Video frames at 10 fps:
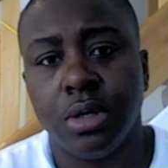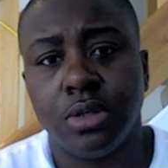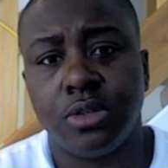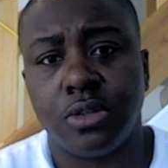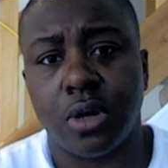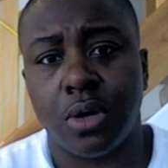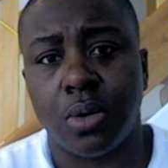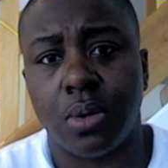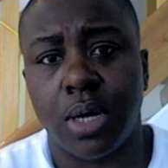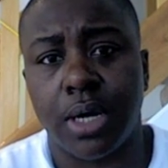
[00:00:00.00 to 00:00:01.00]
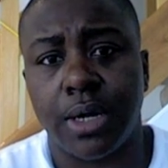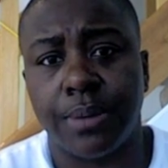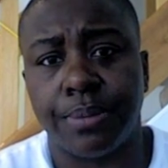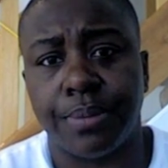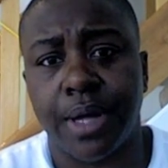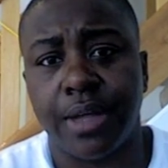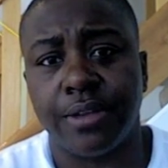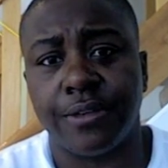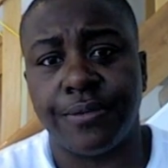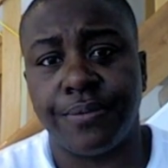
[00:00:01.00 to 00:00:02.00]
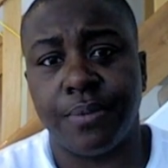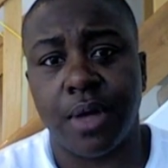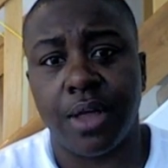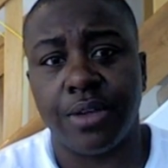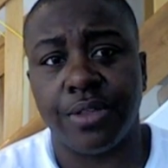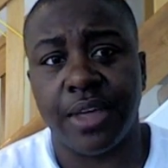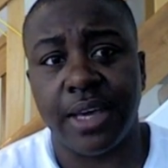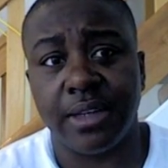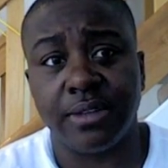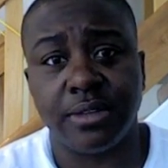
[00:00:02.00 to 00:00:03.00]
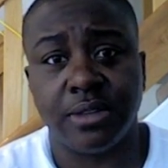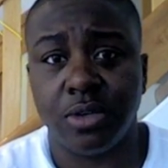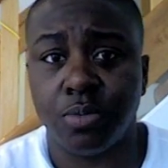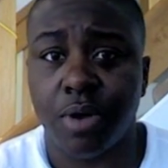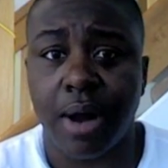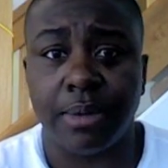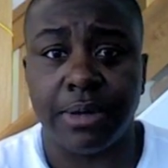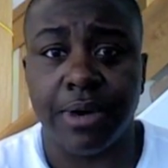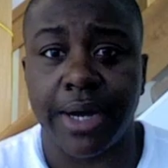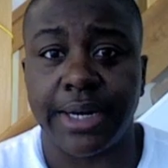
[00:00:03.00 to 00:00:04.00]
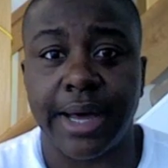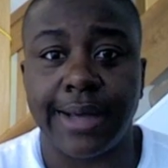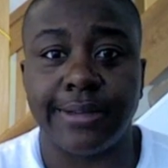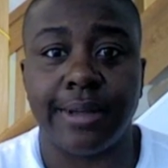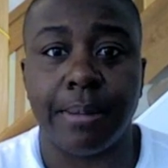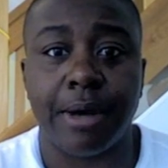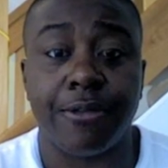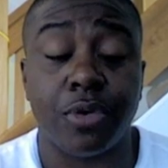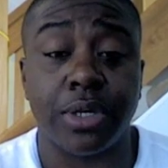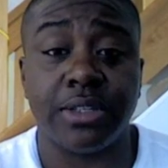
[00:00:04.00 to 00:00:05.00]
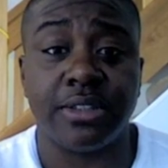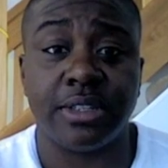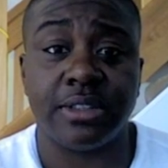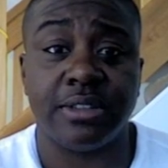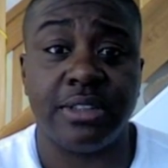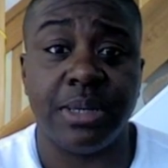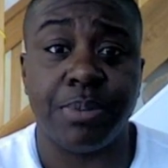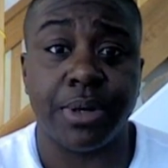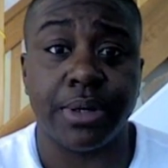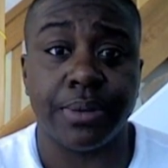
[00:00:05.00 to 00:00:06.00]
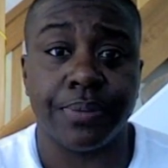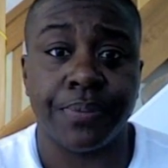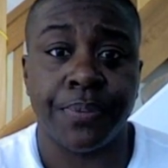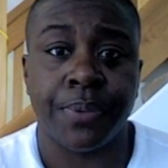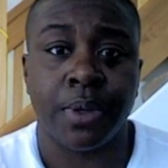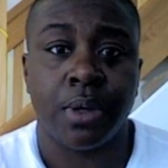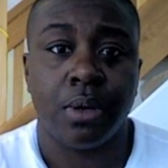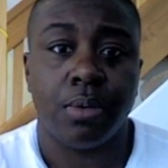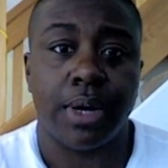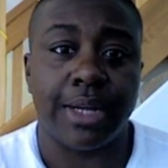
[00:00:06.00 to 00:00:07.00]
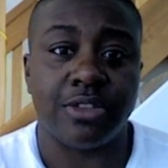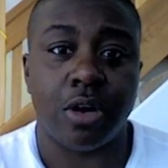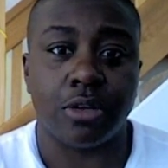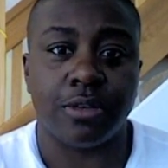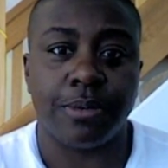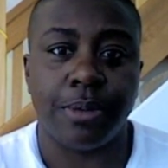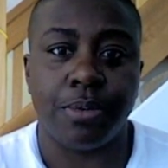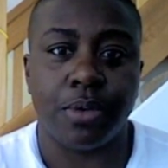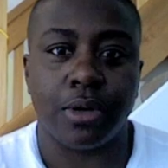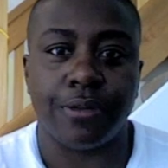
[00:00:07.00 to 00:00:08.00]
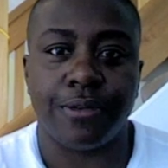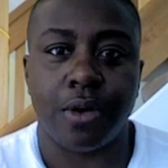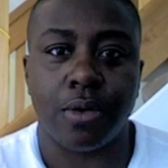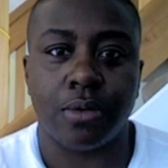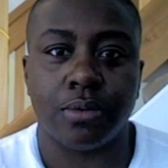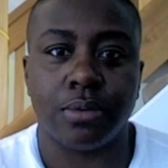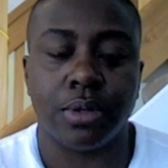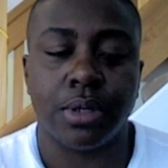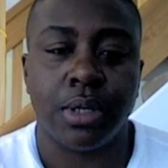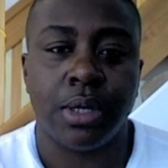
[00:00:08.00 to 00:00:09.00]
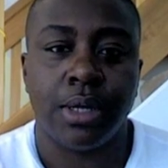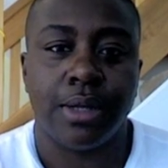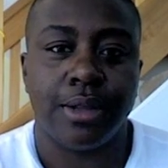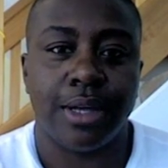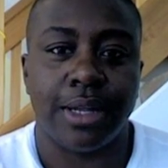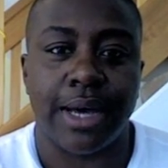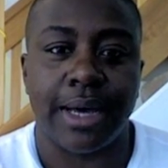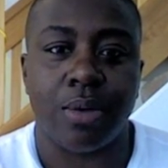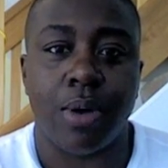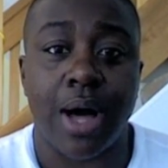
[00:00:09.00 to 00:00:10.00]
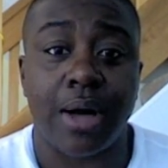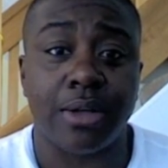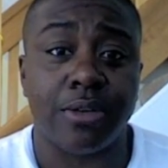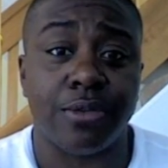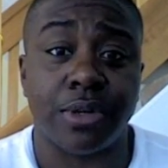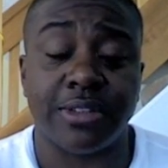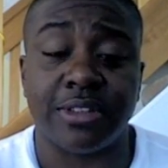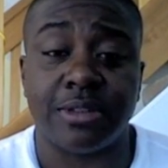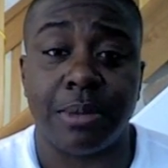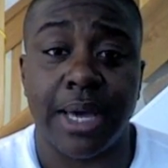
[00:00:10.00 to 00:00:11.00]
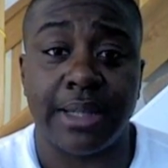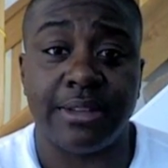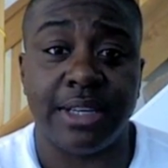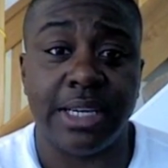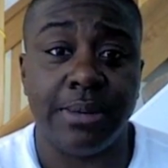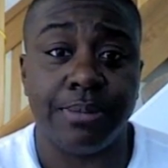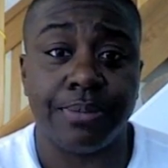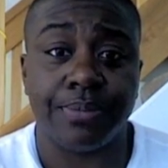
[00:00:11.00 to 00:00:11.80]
So other things, you probably recognize that my voice is deeper. When I talk to people on the phone, they're like, "Wow, your voice is mad deep."